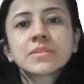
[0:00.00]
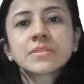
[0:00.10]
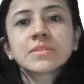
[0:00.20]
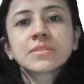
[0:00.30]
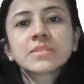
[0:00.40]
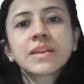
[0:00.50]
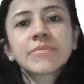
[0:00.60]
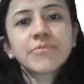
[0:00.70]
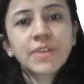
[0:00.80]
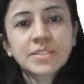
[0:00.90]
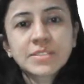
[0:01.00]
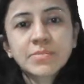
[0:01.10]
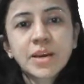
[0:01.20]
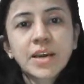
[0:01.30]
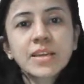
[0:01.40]
This is
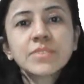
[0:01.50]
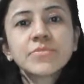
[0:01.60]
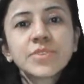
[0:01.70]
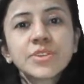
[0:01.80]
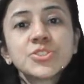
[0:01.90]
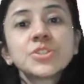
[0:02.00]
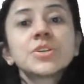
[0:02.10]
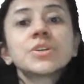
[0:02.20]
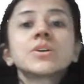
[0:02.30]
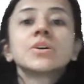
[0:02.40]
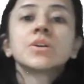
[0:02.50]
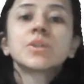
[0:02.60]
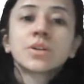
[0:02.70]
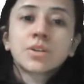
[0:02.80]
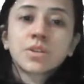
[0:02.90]
emphysema, in which
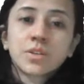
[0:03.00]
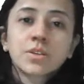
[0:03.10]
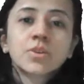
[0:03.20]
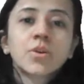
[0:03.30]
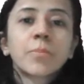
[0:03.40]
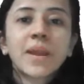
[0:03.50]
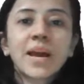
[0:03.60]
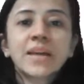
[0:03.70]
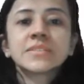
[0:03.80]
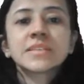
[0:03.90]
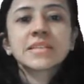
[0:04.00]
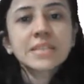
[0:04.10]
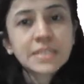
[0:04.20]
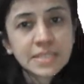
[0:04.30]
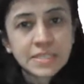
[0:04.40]
compliance
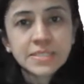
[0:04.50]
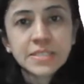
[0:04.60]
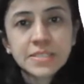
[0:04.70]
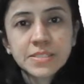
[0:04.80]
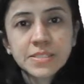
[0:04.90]
increases